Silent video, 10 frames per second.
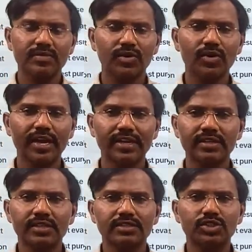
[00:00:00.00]

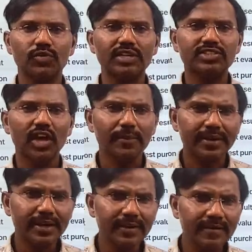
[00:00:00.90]
Okay, so we'll stop
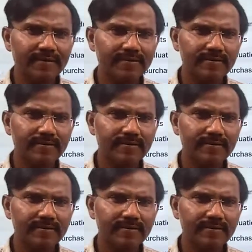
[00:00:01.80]
here,